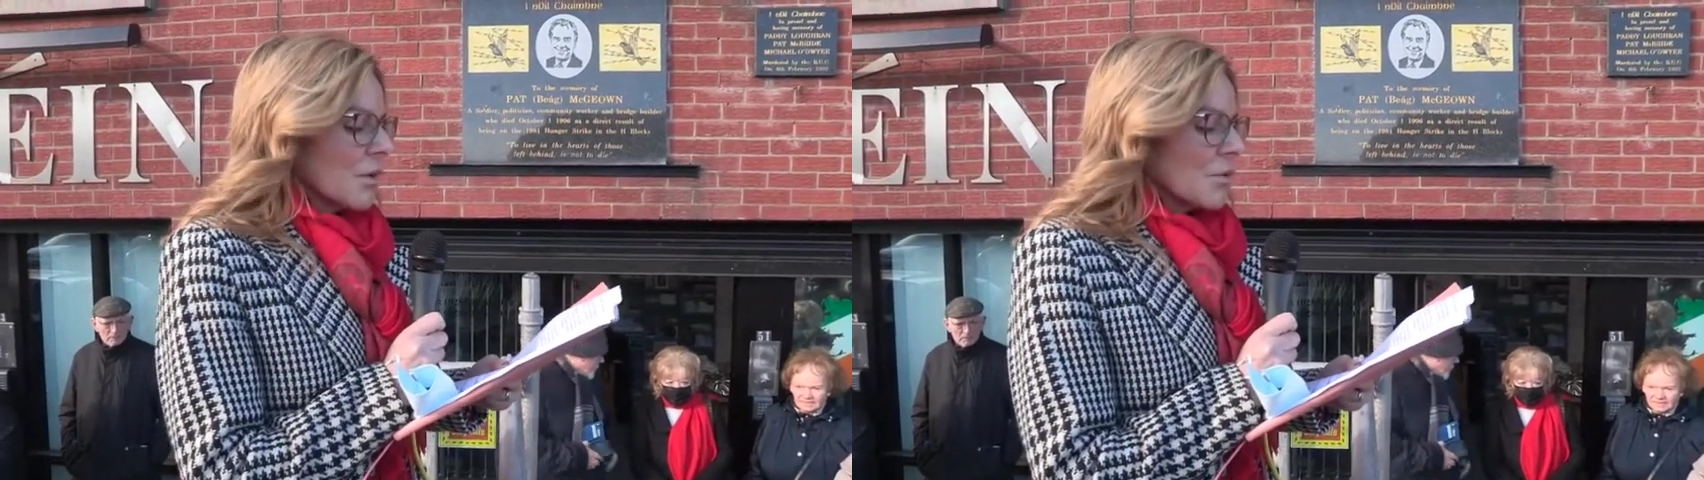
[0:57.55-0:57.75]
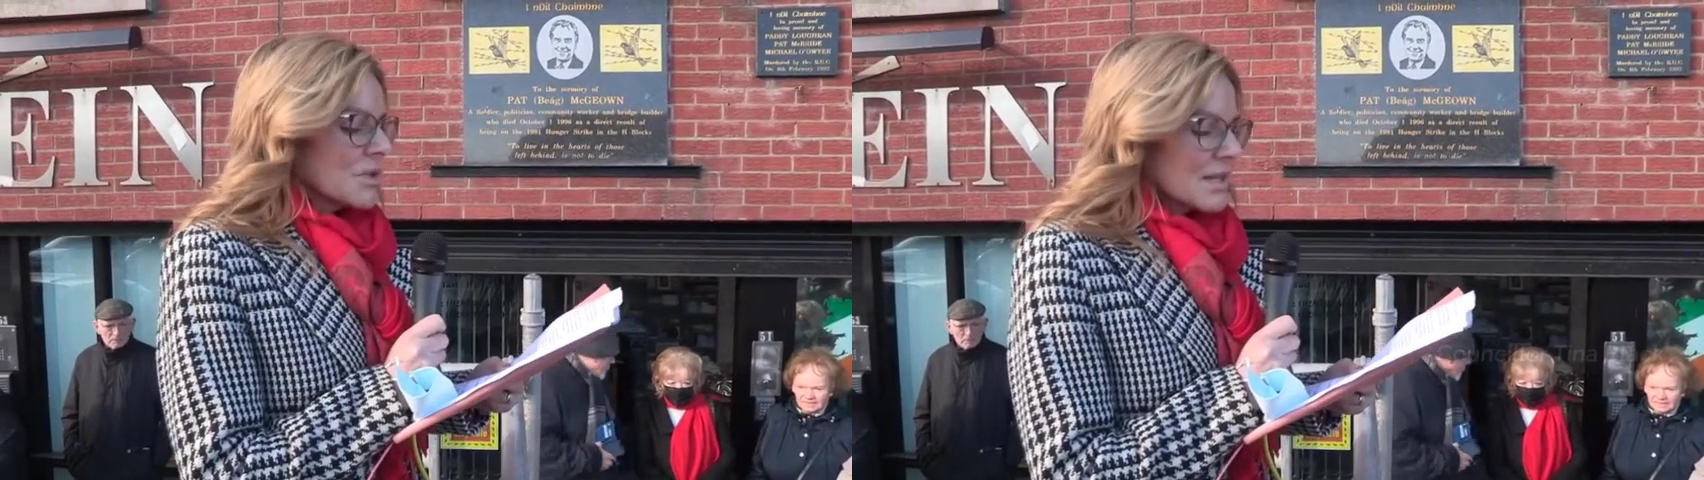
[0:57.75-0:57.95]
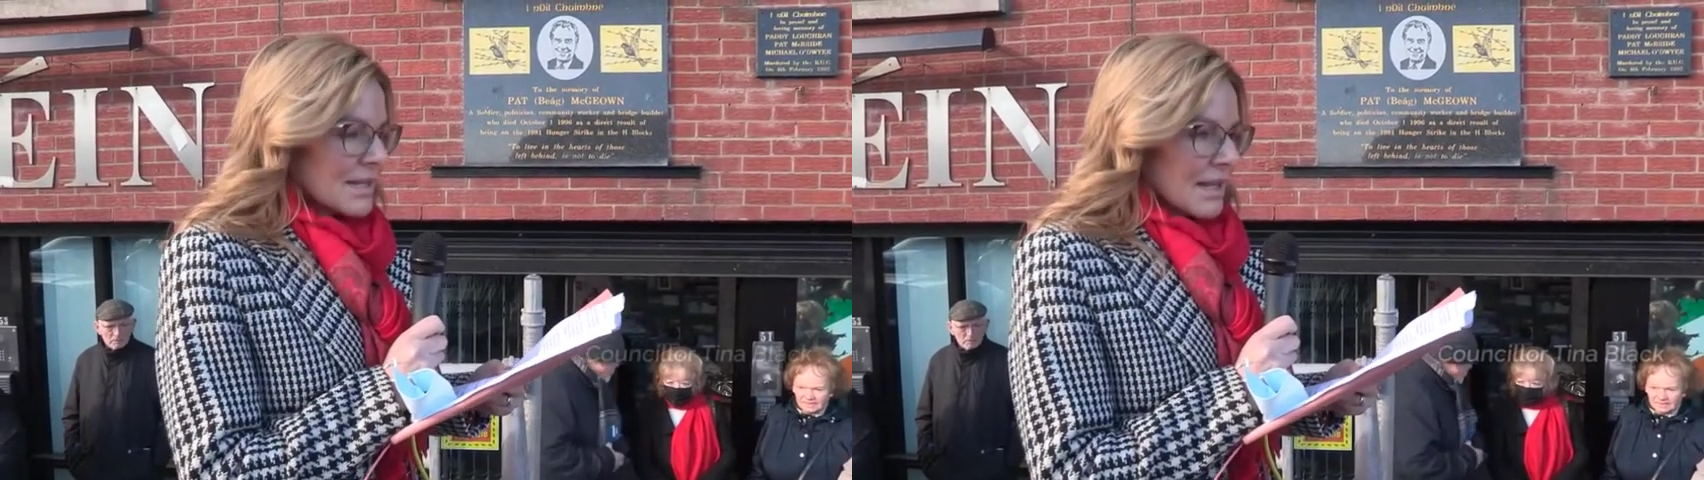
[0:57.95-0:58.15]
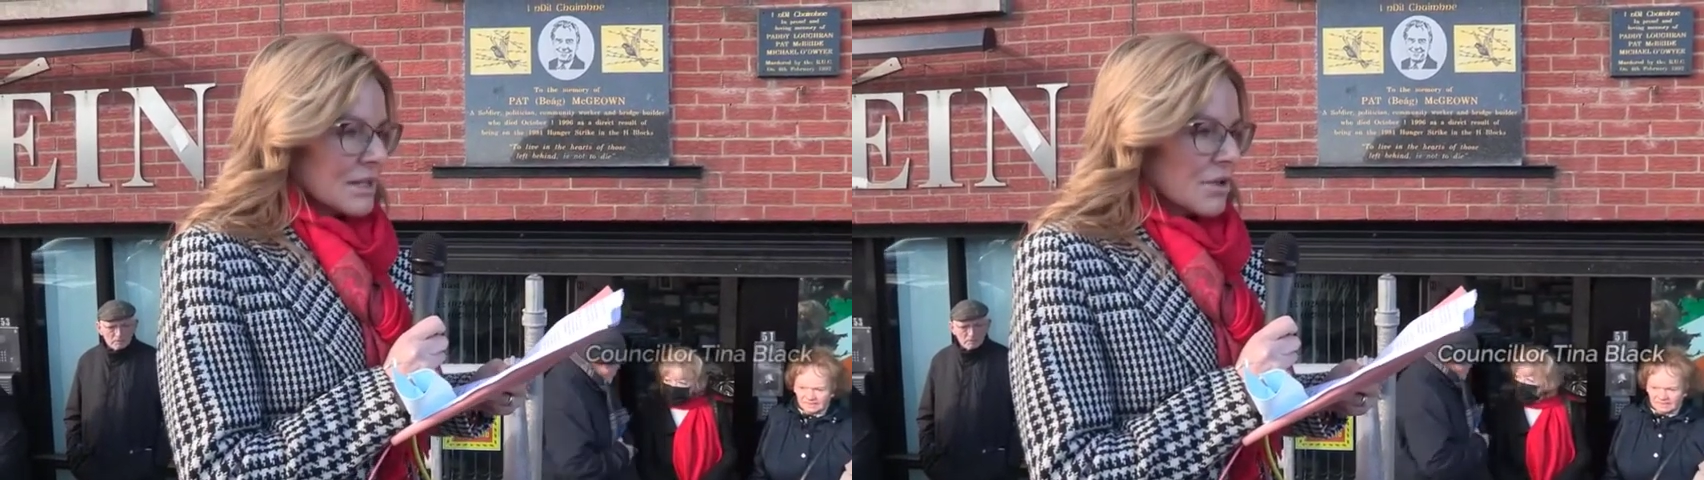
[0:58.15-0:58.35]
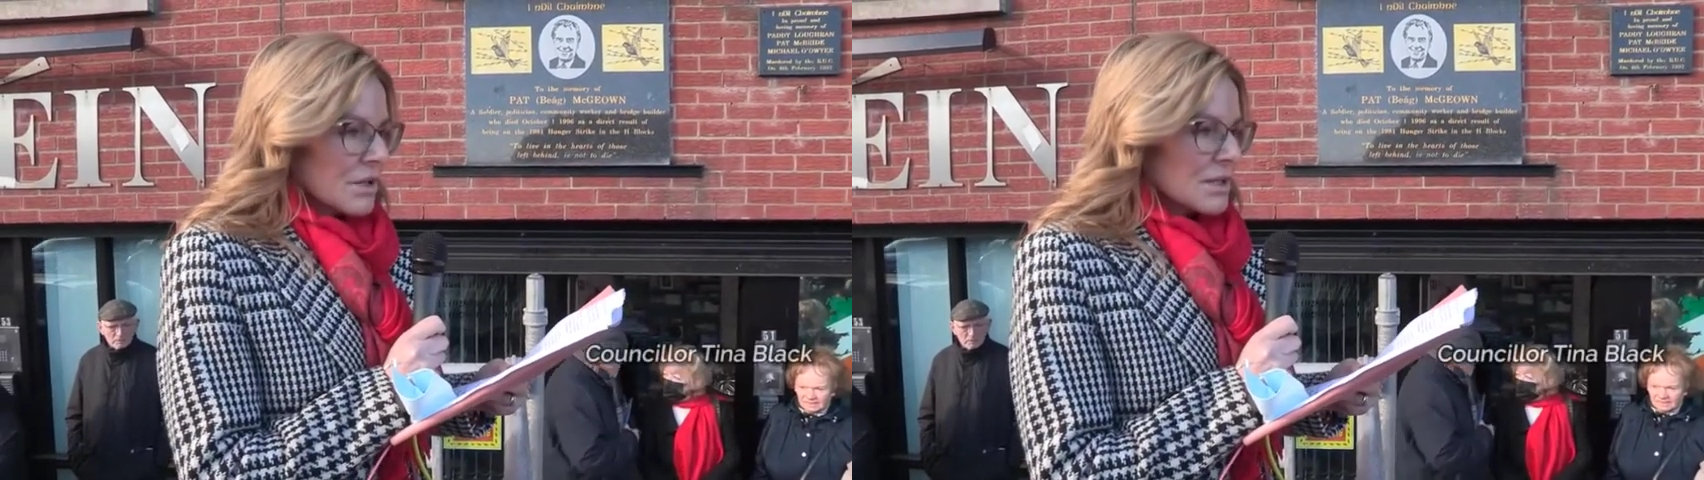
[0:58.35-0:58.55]
was a
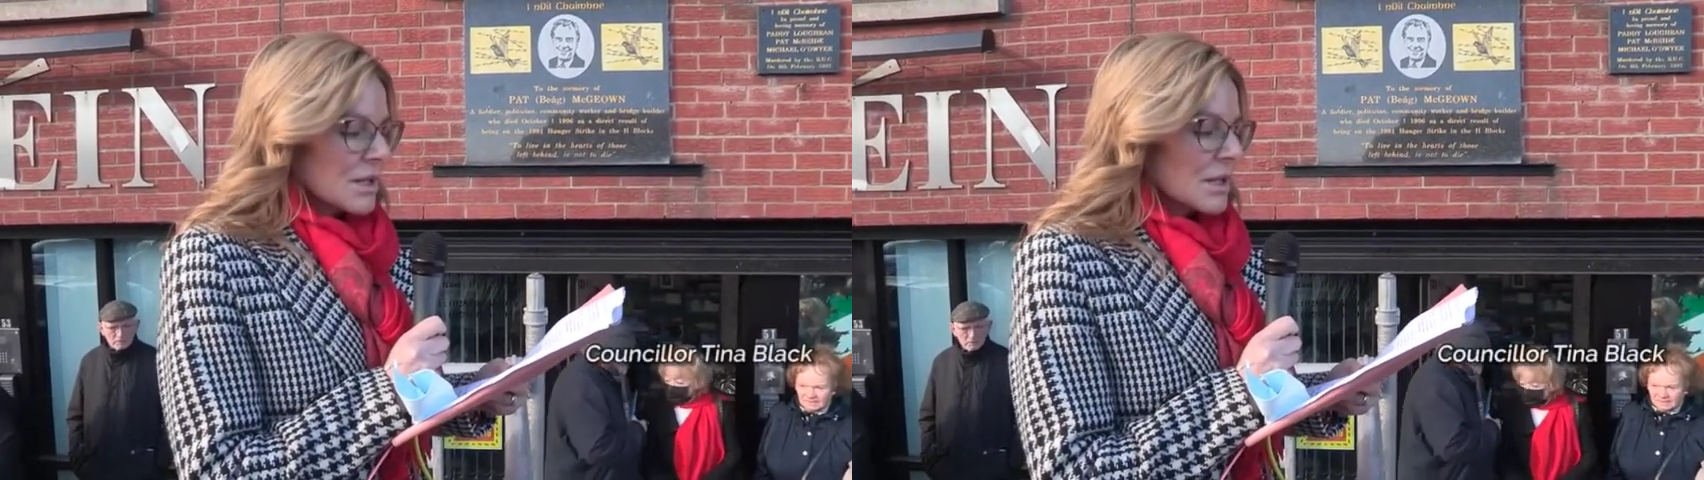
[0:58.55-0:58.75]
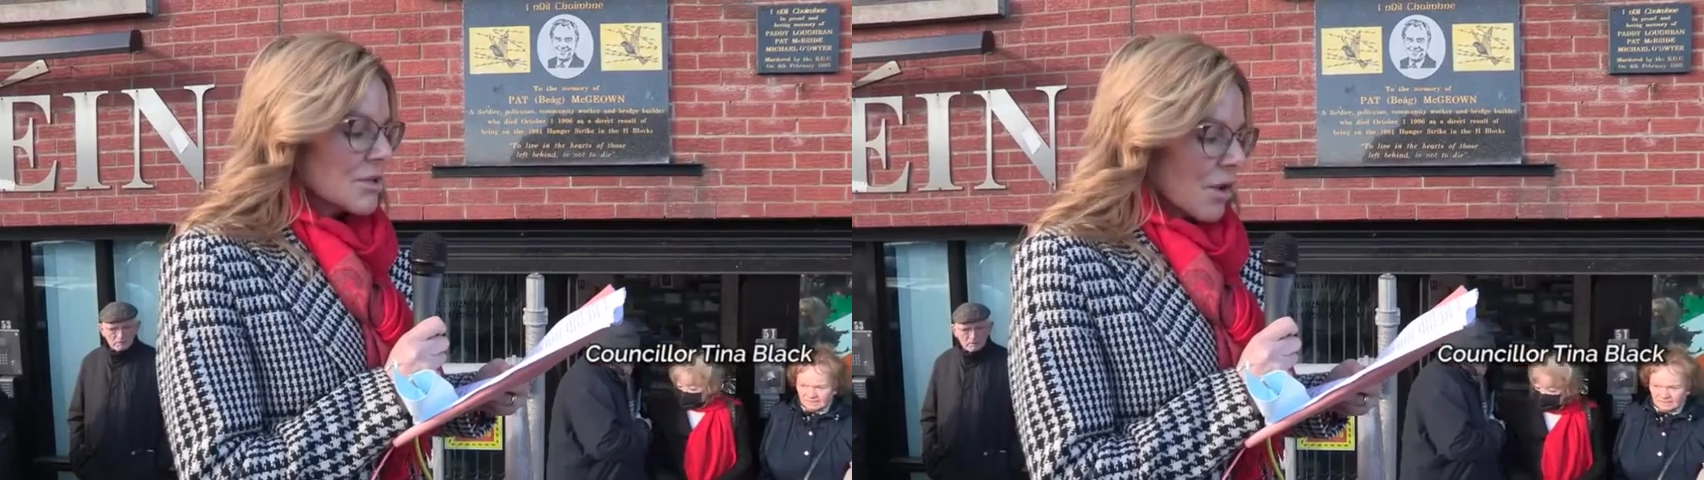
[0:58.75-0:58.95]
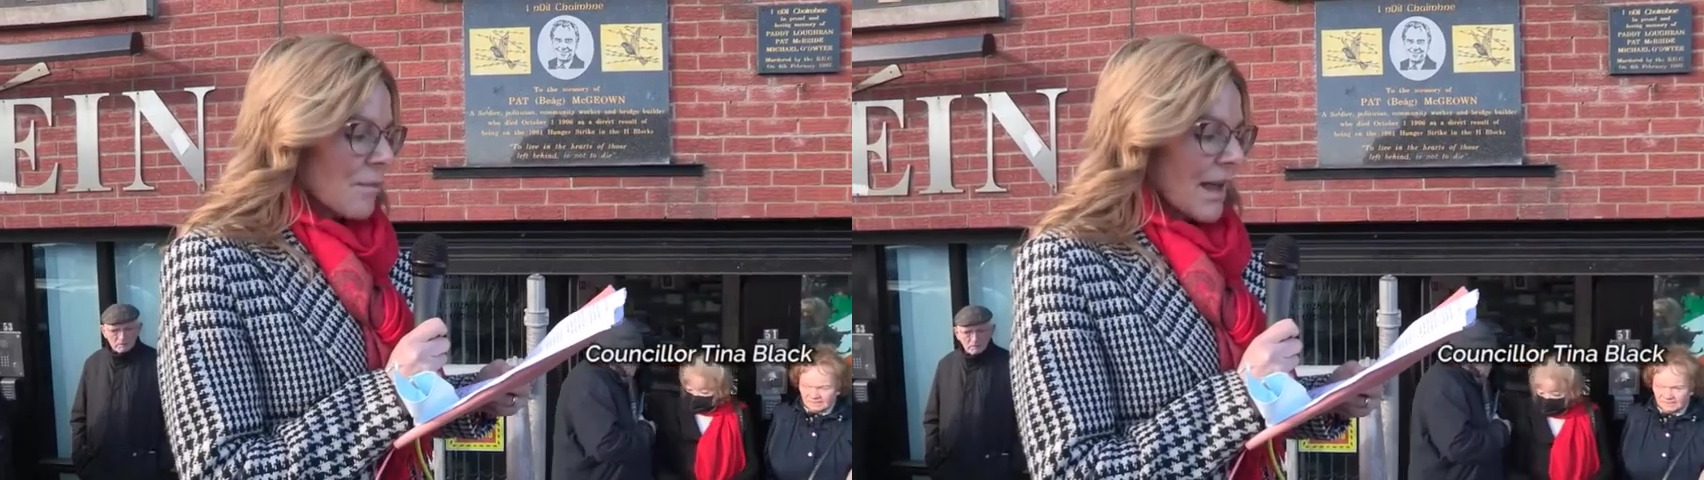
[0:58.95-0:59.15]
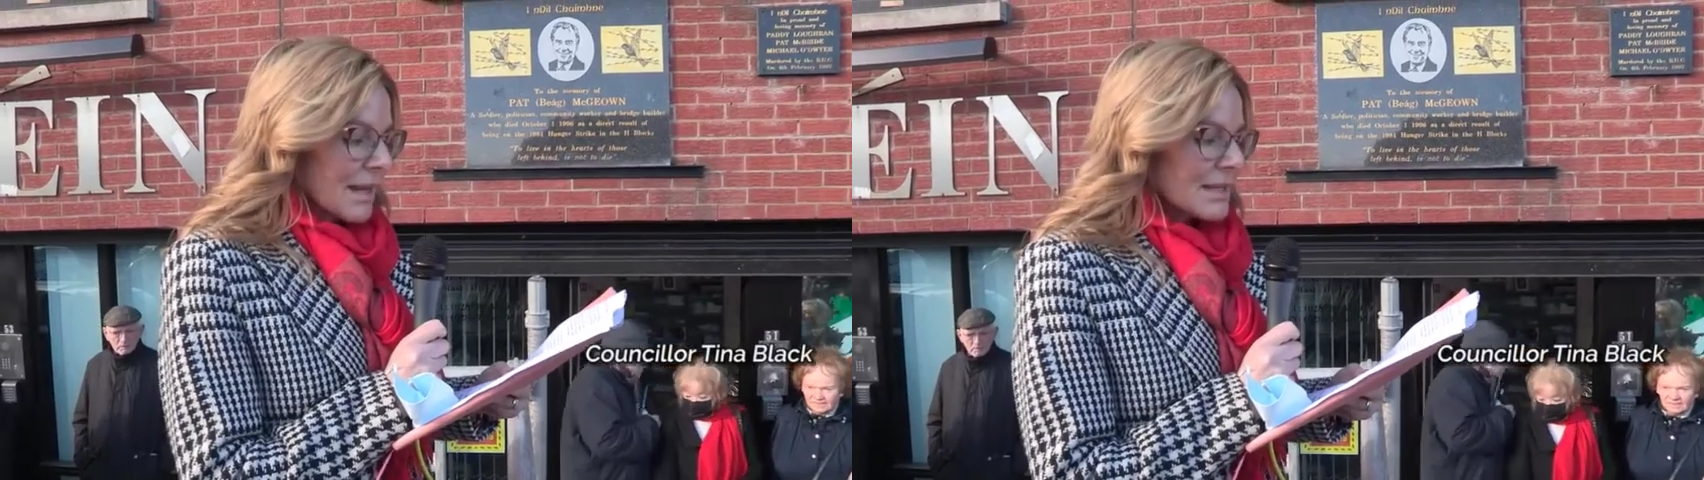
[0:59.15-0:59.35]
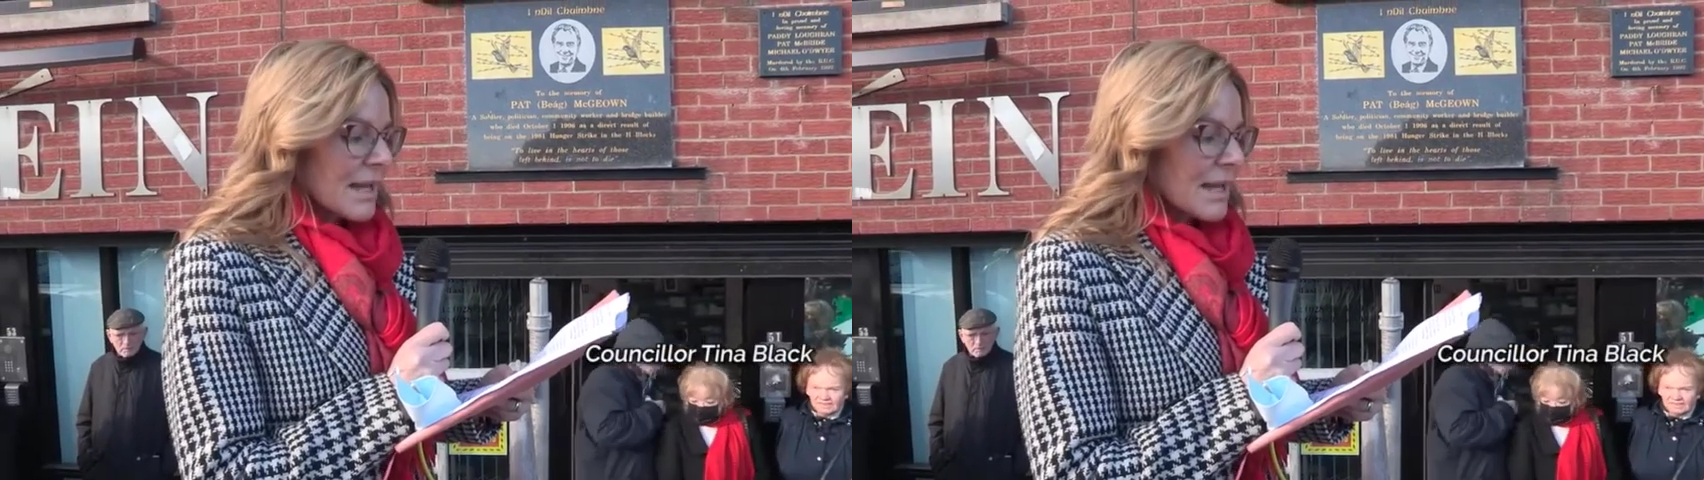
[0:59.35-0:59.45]
dangerous and traumatic